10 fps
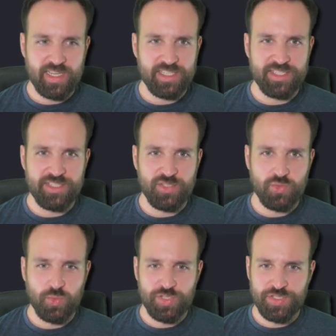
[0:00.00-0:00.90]
I
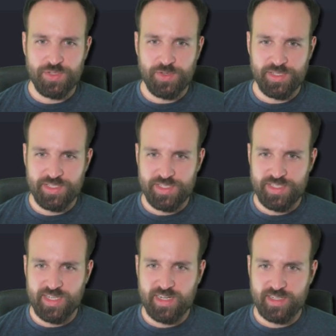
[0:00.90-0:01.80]
don't want to turn it
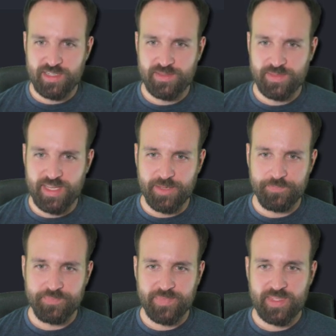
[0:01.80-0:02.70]
dark. Yeah,
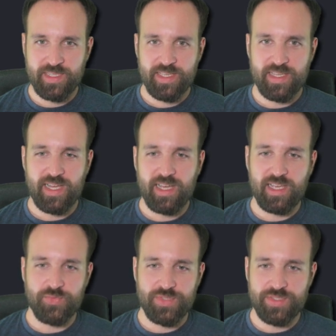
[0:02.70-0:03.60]
I
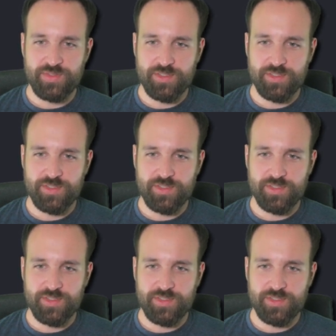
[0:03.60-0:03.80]
have to